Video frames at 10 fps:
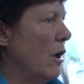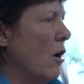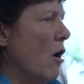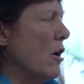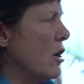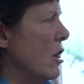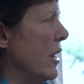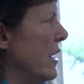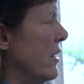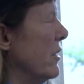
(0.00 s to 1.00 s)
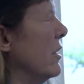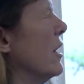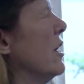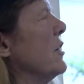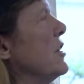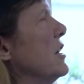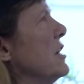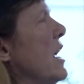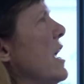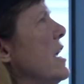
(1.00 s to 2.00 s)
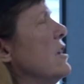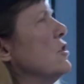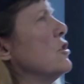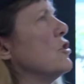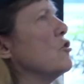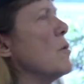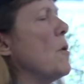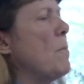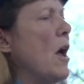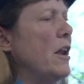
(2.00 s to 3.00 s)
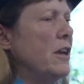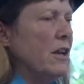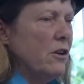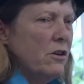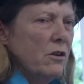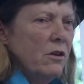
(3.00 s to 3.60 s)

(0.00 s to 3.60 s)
Article in today's Triple Pundit